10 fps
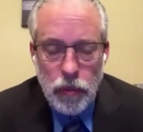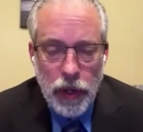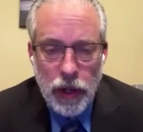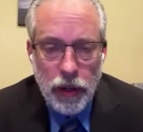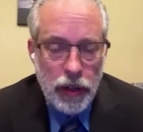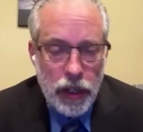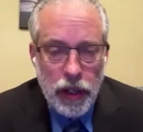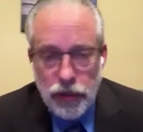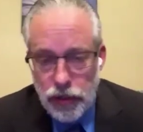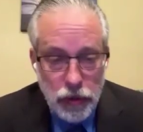where
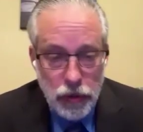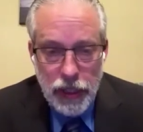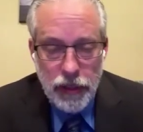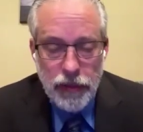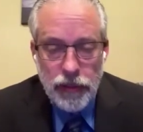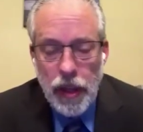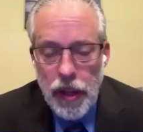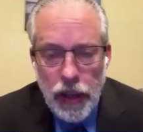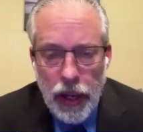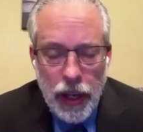our jewel is,
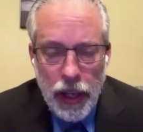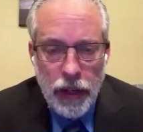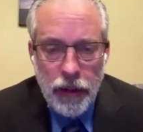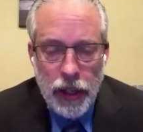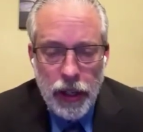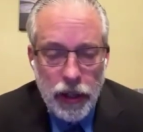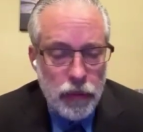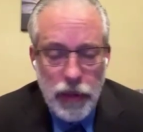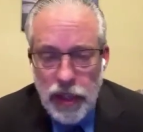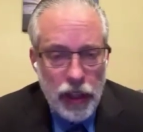and a
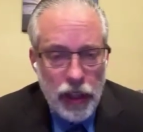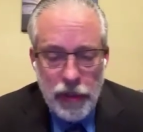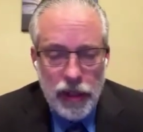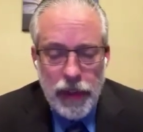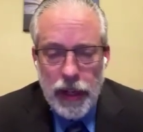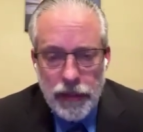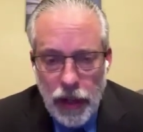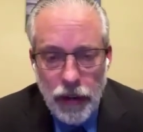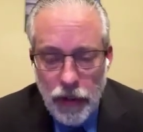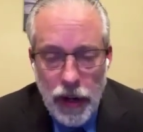redevelopment of that
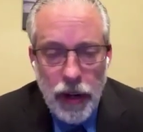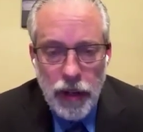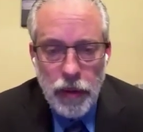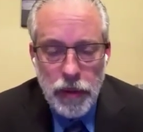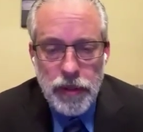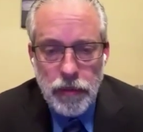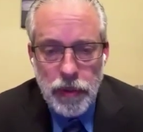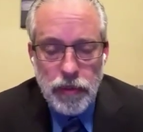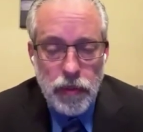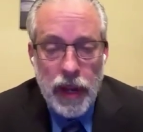entire area was
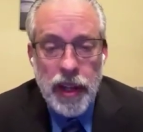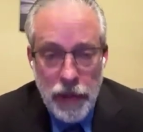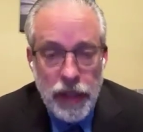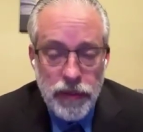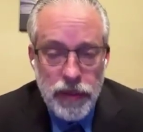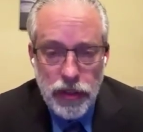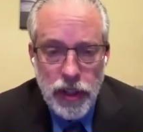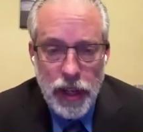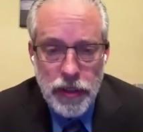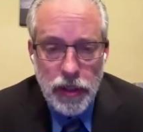recommended and
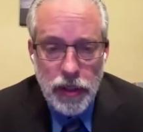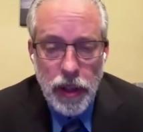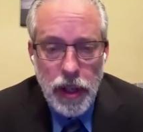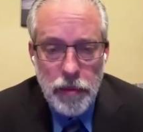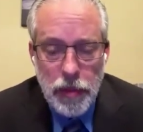suggested